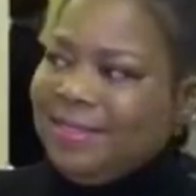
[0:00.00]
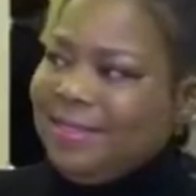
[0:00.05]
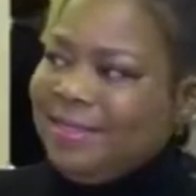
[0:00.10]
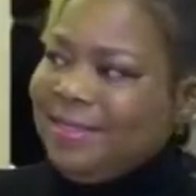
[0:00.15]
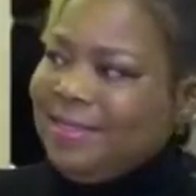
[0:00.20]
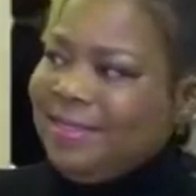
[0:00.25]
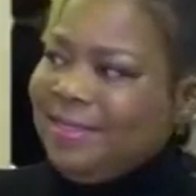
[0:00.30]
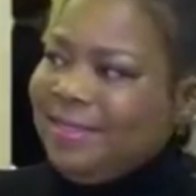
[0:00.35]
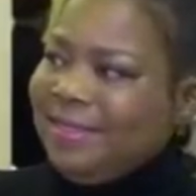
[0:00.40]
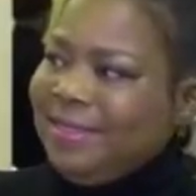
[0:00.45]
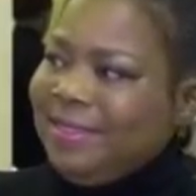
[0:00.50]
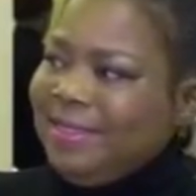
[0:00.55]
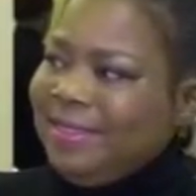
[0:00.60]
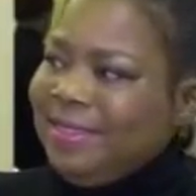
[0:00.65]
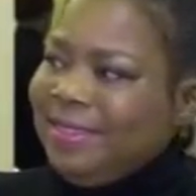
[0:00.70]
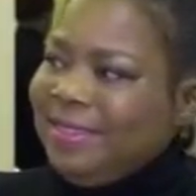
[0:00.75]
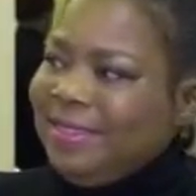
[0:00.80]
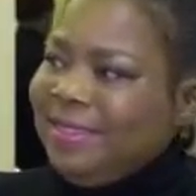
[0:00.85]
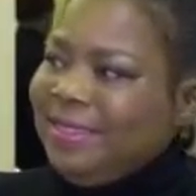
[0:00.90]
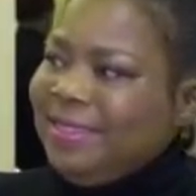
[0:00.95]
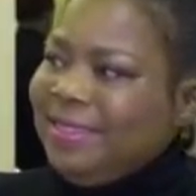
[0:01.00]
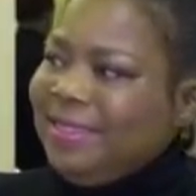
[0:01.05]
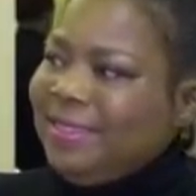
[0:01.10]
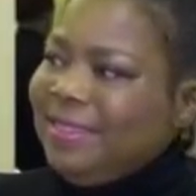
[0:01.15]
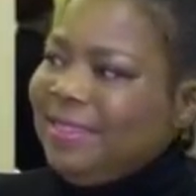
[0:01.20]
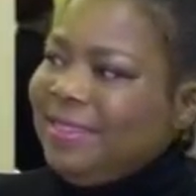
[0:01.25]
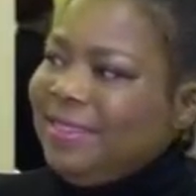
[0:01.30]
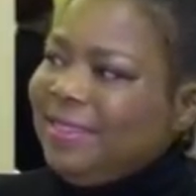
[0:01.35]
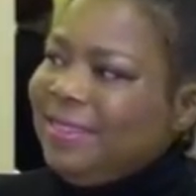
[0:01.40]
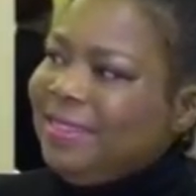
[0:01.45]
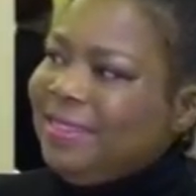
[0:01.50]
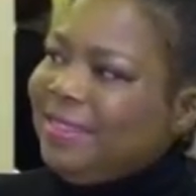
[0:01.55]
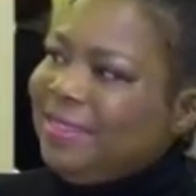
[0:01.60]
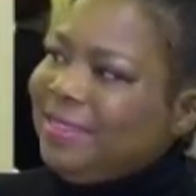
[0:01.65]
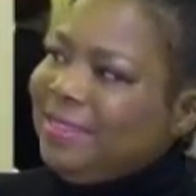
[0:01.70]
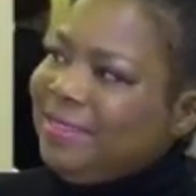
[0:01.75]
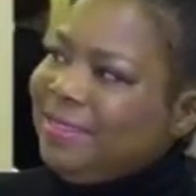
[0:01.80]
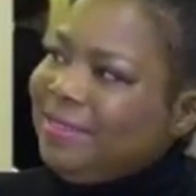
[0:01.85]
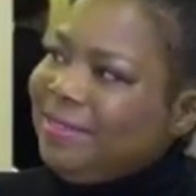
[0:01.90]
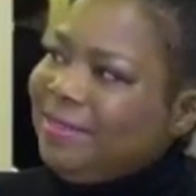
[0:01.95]

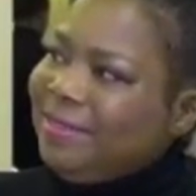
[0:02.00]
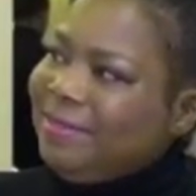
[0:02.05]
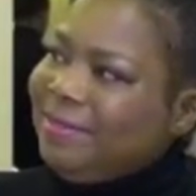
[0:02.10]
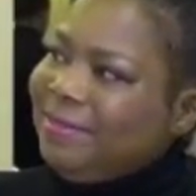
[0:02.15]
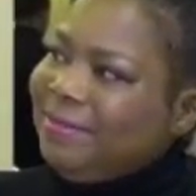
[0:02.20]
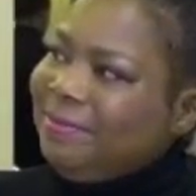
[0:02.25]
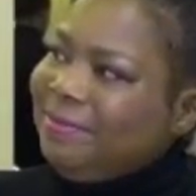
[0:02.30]
[no speech]